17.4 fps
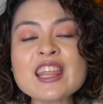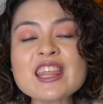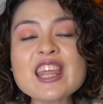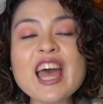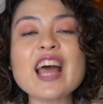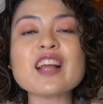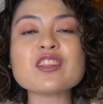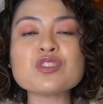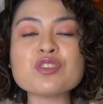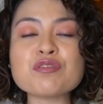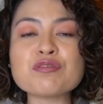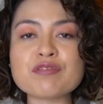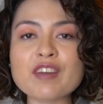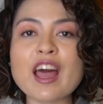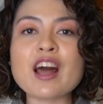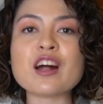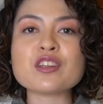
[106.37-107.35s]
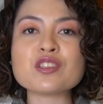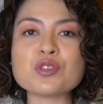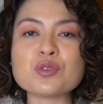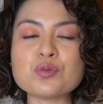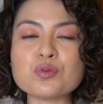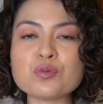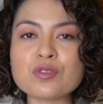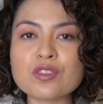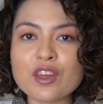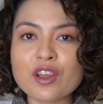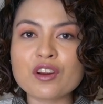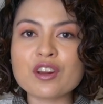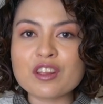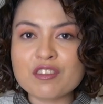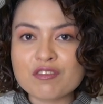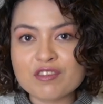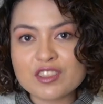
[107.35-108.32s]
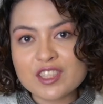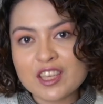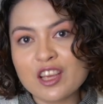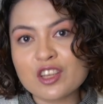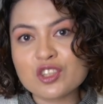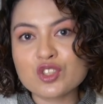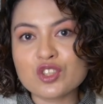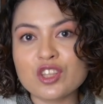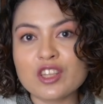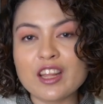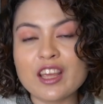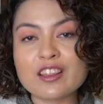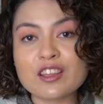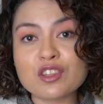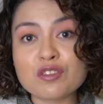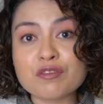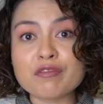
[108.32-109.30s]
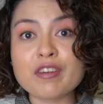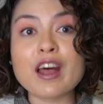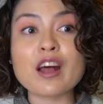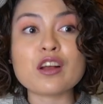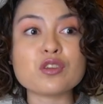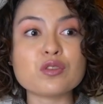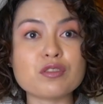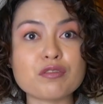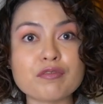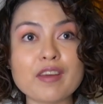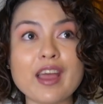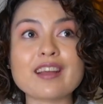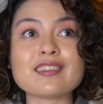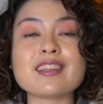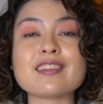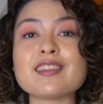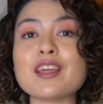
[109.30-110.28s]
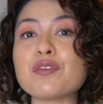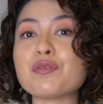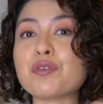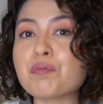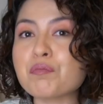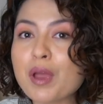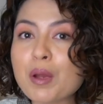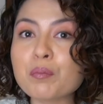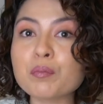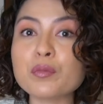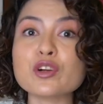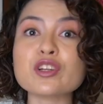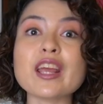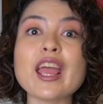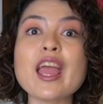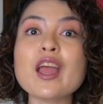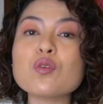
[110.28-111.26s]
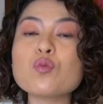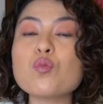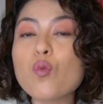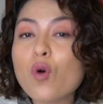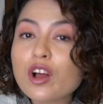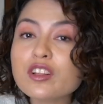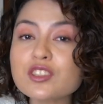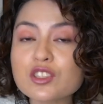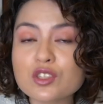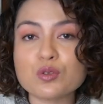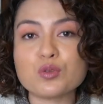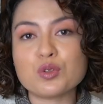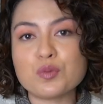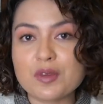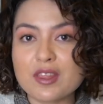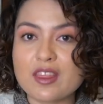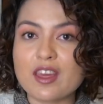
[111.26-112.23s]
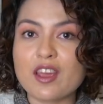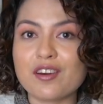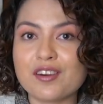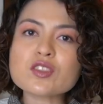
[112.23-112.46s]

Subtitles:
that you value their invitation and that you value the fact that they remembered and wanted you to be there.